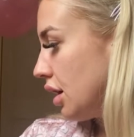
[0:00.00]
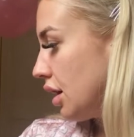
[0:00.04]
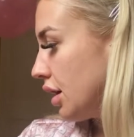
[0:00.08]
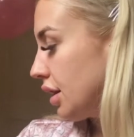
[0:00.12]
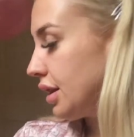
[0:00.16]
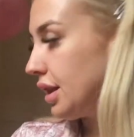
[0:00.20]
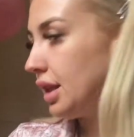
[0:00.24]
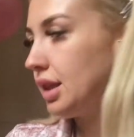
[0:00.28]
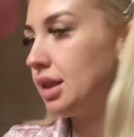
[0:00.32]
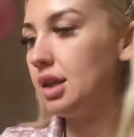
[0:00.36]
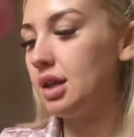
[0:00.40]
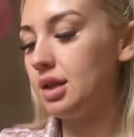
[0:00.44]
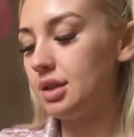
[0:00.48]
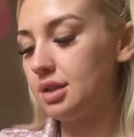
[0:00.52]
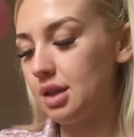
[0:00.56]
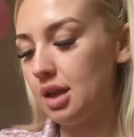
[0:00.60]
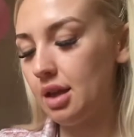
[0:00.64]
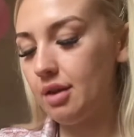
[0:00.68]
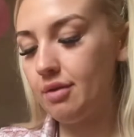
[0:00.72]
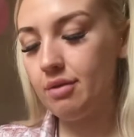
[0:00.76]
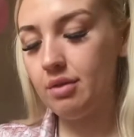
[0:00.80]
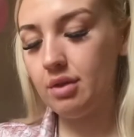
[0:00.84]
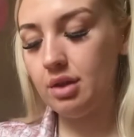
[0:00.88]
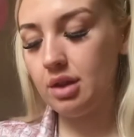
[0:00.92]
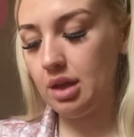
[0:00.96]
think that's
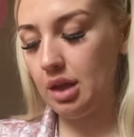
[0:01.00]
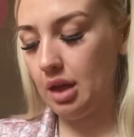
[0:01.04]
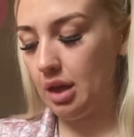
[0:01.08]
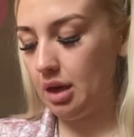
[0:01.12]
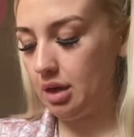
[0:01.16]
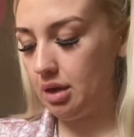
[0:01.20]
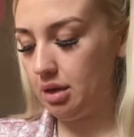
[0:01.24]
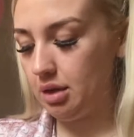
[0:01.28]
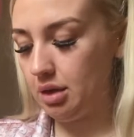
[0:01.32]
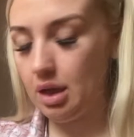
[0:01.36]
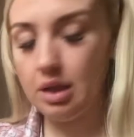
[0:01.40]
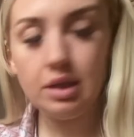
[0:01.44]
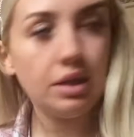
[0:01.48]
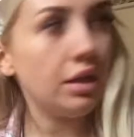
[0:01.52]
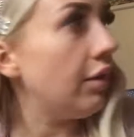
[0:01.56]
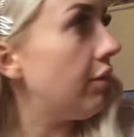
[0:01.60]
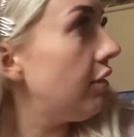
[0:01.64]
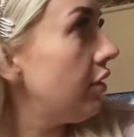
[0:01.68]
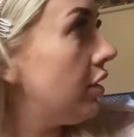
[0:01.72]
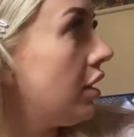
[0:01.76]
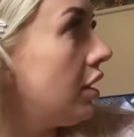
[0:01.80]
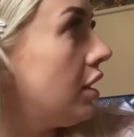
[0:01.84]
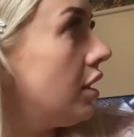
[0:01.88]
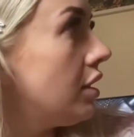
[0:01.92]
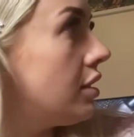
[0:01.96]
everything. That's
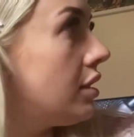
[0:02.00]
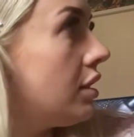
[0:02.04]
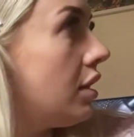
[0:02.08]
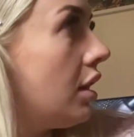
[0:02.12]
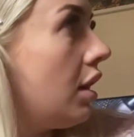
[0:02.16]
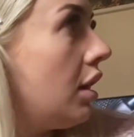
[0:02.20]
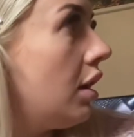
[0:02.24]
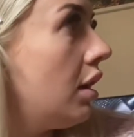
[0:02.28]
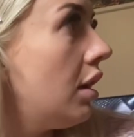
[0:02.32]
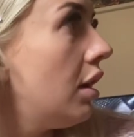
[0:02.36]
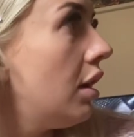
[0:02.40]
everything, isn't it?